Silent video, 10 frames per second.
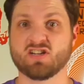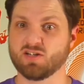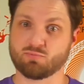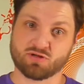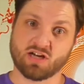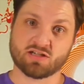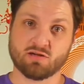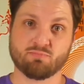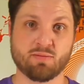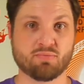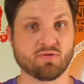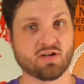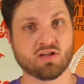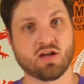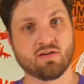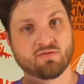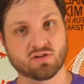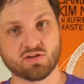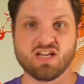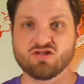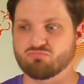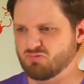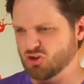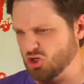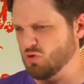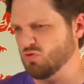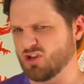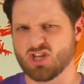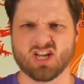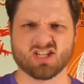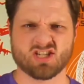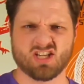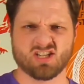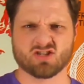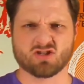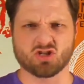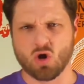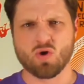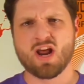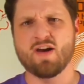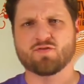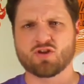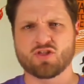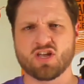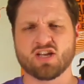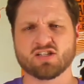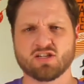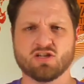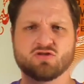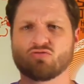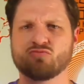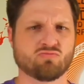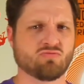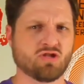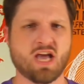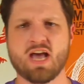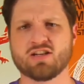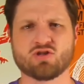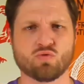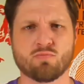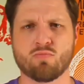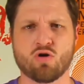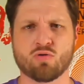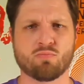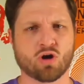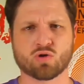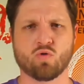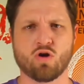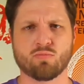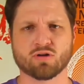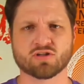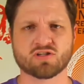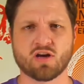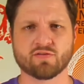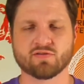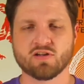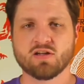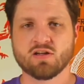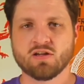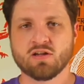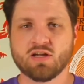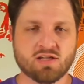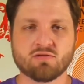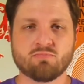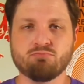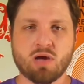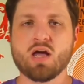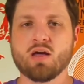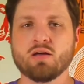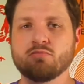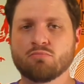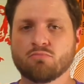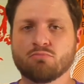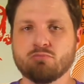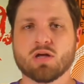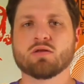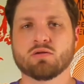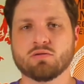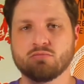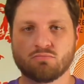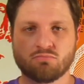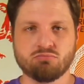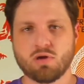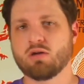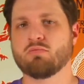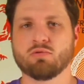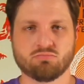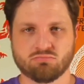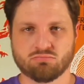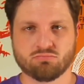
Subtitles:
and he's protecting people that he loves and he's shooting things and he's going after things and he's, yeah, doing Mark Wahlberg stuff. He's a bad mother bugabug.